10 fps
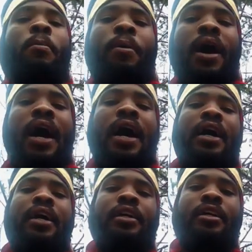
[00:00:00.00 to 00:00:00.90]

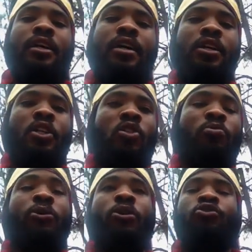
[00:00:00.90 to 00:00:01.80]
by
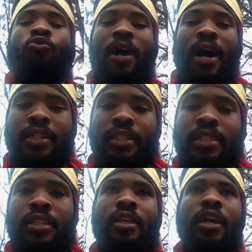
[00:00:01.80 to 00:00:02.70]

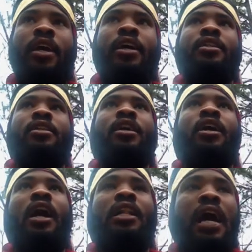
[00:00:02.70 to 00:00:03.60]
spirituality, and
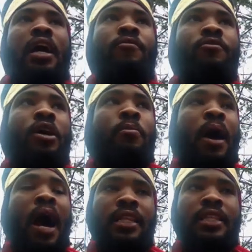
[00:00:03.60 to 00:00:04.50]
a lot of their
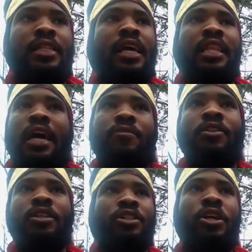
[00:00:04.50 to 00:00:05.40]
politics, a lot of
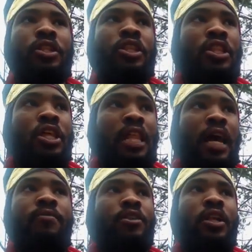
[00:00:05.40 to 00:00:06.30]

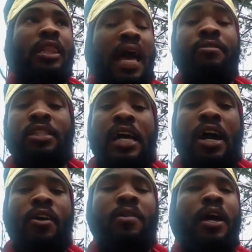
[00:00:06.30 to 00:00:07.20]
their
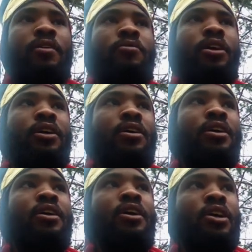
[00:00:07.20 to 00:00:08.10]
lifestyle, a lot of their
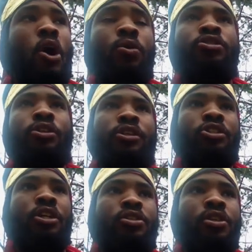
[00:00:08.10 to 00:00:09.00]
culture is
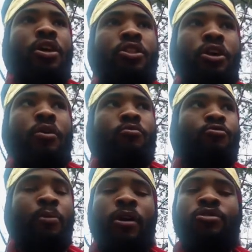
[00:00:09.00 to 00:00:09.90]
just, their
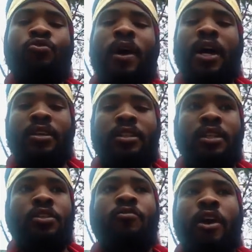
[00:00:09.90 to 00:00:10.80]

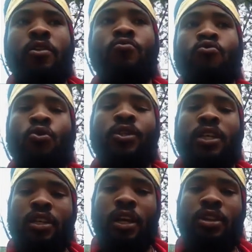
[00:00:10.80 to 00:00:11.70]
spirituality is very
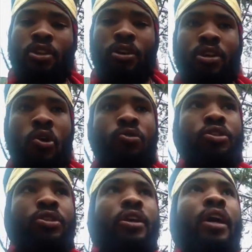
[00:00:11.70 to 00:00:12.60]
rooted in their
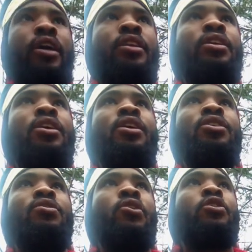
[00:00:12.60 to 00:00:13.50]
culture. And
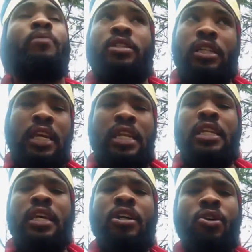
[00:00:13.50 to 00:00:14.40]
especially
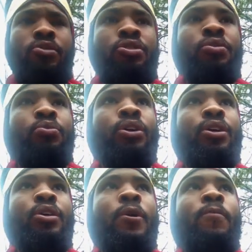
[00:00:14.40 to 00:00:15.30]
Indian culture, where